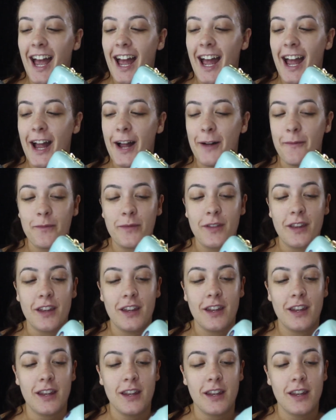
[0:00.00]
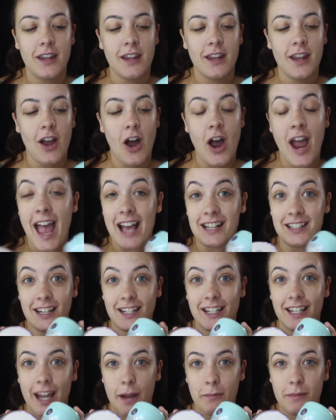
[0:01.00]
I asked her
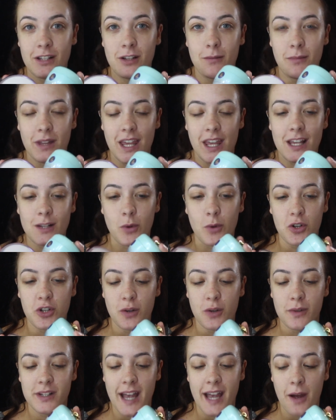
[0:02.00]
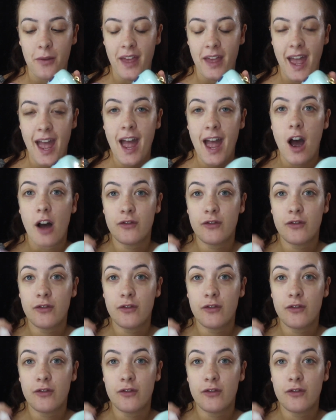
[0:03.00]
to get me some of these while she was out there.